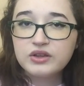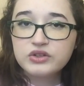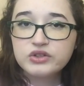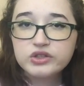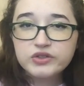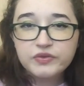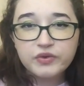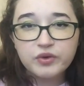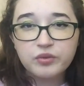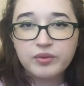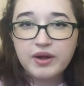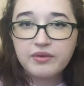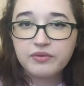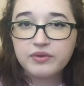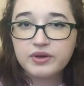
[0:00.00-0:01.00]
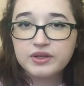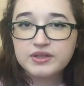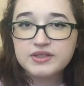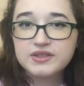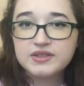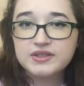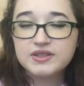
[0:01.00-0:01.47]
just for
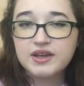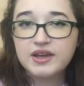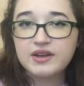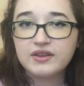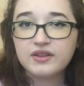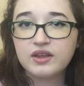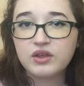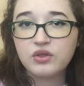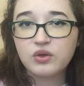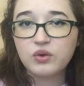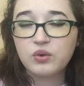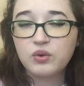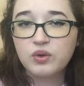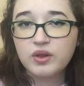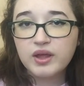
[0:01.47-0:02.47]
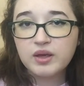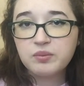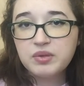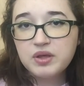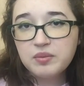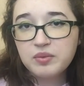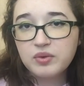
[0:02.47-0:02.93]
reference, it's kind of like the whole
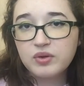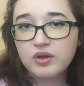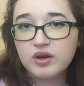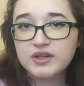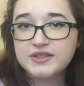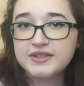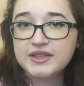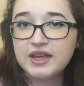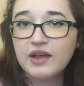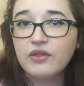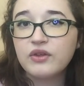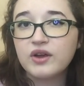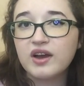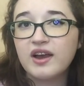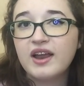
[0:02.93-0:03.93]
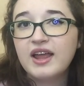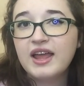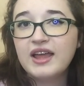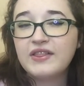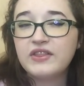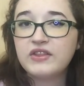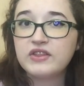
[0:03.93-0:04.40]
like people are together
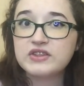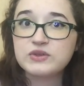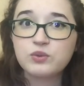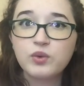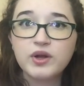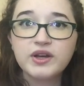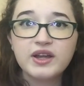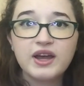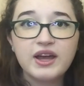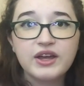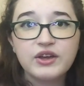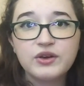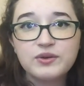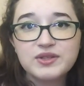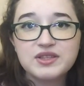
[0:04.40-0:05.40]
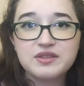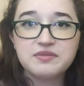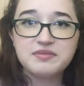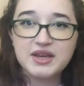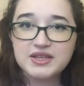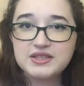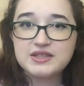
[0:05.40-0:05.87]
and then this one guy goes
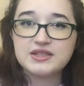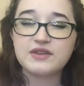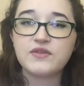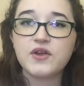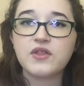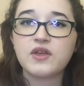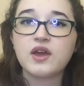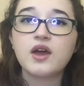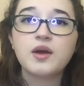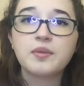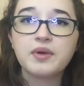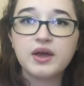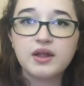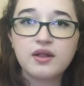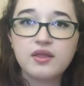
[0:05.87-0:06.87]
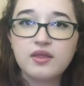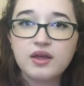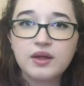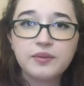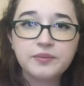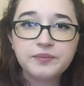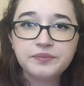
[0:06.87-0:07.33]
and messes everything up kind of
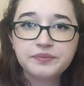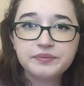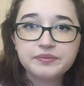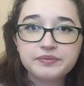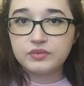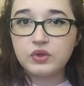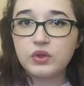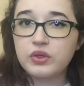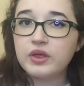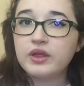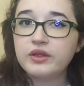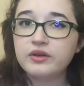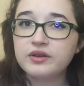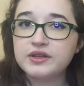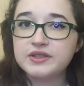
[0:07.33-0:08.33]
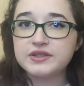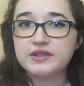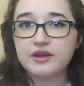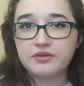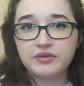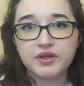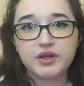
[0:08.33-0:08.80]
thing. Othello is
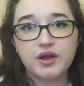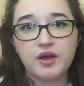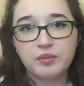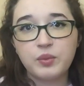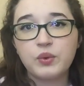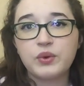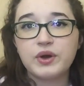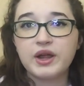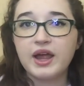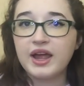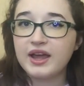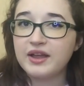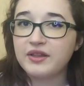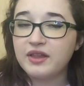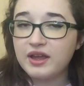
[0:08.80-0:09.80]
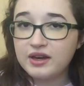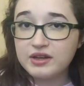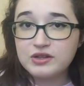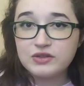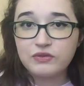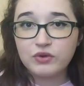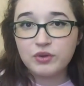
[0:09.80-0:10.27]
definitely not boring, and that
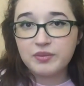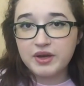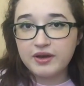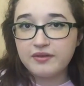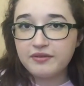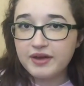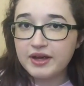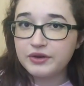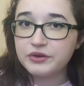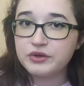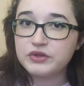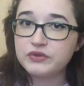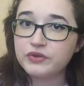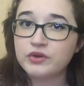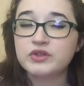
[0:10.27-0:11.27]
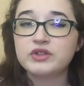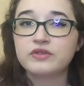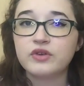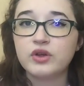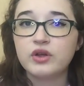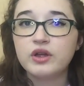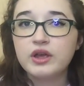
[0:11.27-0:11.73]
is for many factors. First
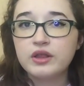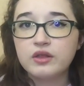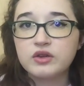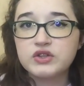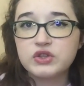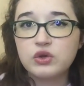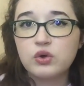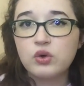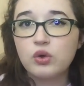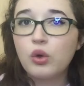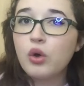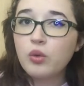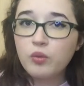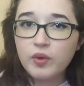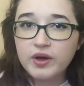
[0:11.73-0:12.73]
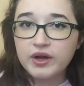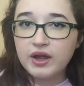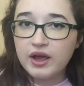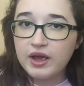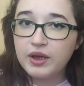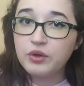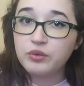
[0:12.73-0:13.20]
of all, there's the whole one
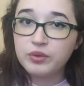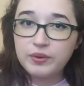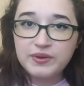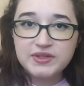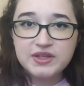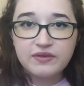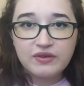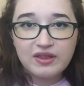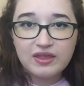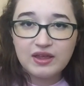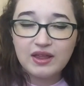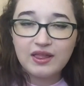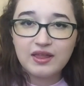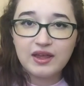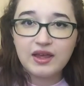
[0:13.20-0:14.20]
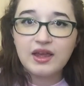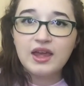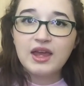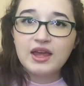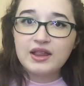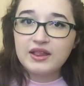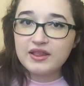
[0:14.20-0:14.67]
guy ruins everything thing.
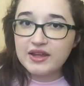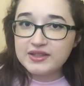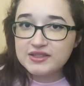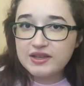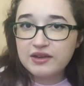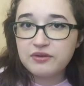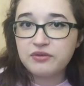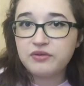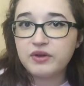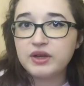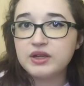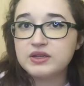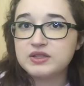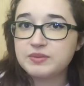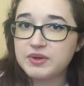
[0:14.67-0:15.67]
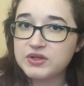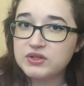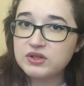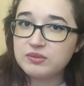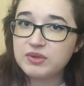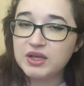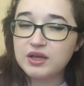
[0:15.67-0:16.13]
But that's kind of funny,
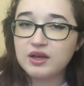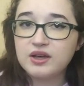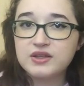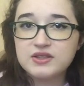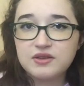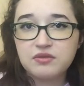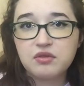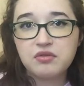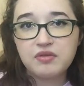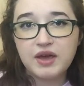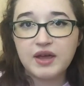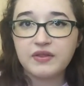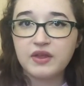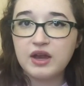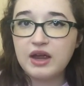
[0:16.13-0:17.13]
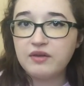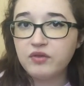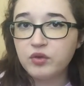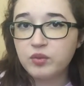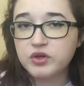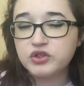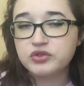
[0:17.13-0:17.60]
especially because of the fact that
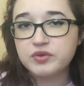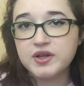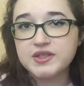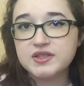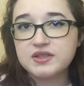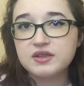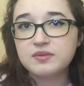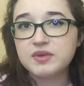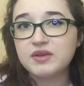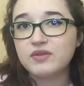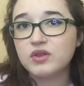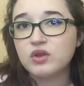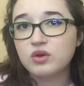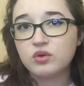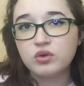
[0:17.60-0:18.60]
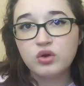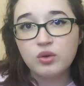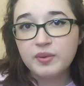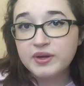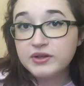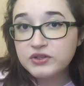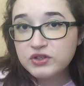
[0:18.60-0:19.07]
everyone trusts him, even though
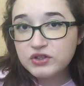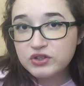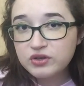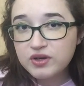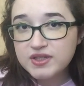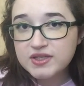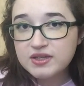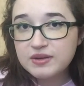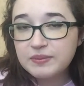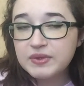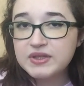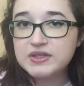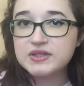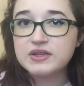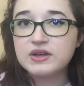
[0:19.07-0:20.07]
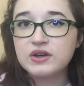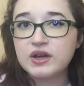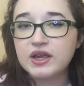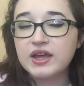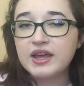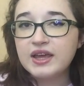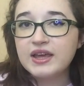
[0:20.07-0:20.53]
nobody should trust him
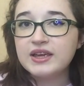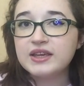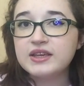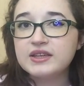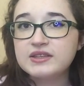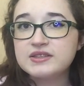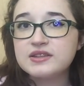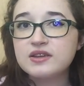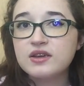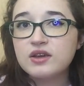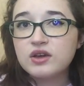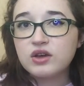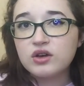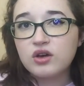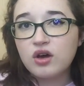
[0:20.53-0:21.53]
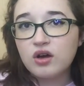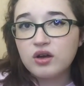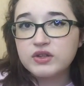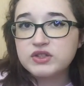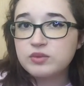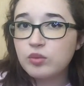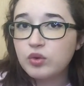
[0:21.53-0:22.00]
considering he's
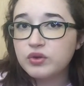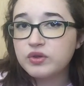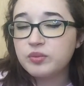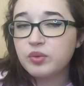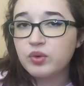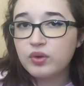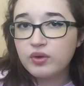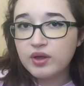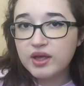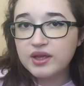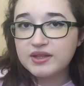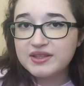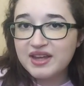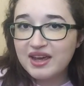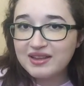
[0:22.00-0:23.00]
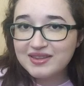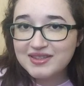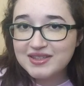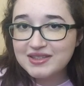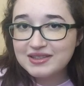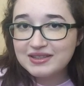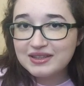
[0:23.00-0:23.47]
caused multiple like
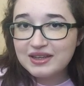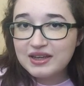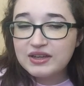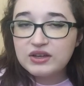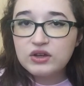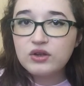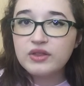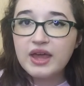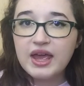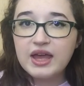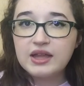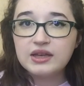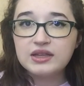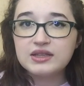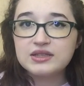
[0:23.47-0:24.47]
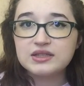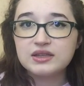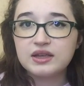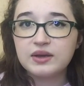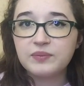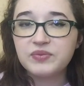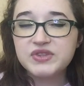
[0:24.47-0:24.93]
deaths. Near the end, he's
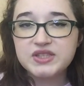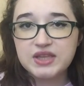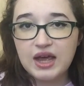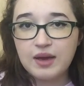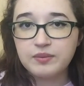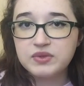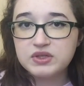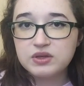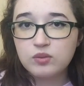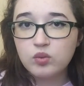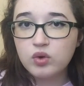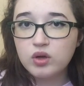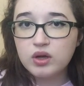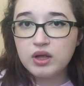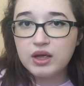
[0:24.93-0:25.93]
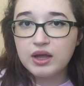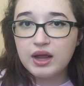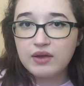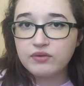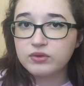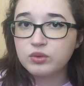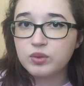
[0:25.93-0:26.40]
like stabbed someone and
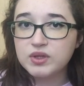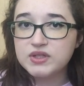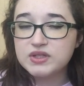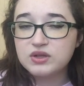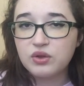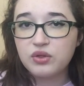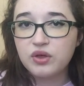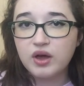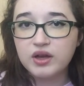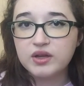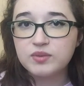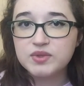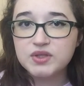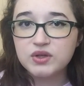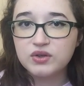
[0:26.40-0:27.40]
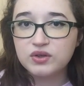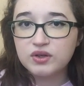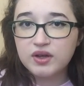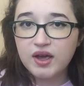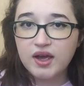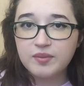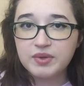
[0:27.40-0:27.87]
everyone still thought he was a
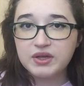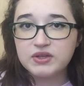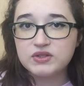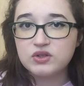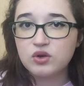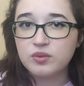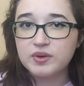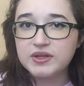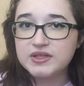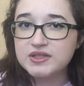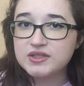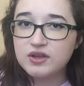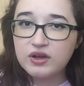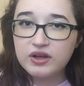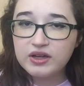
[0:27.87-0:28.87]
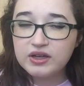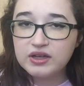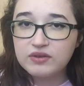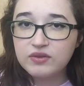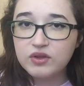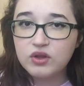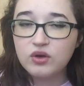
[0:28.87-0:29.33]
good guy because nobody saw it,
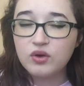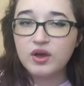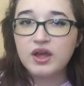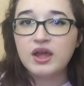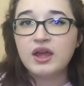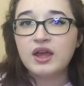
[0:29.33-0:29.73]
even though